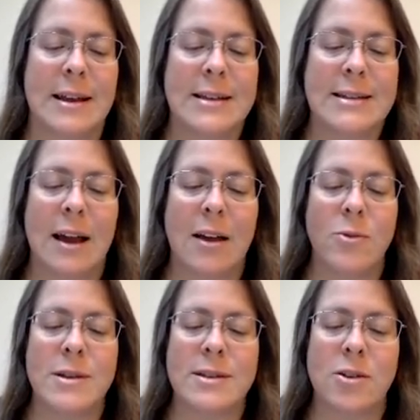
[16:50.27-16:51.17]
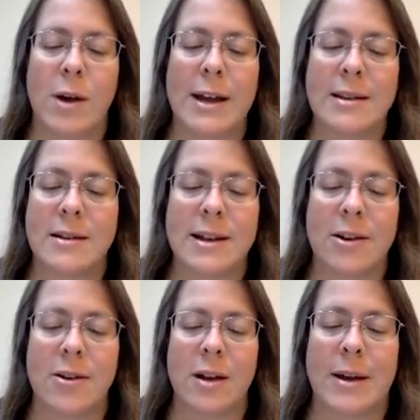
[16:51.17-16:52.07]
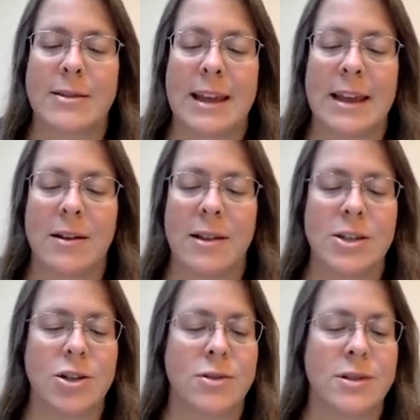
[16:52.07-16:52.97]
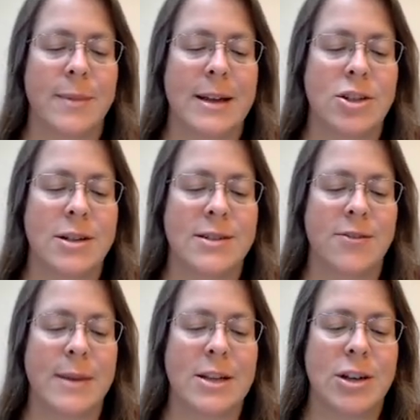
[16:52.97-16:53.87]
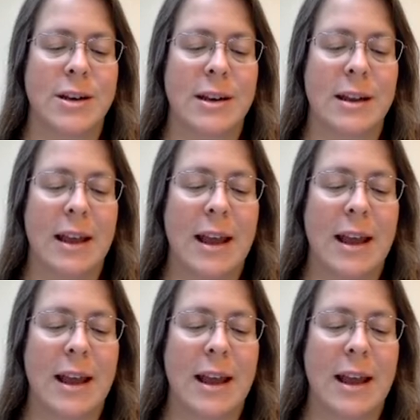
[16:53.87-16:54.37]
Stott was quite clear about the ecological dimensions of mission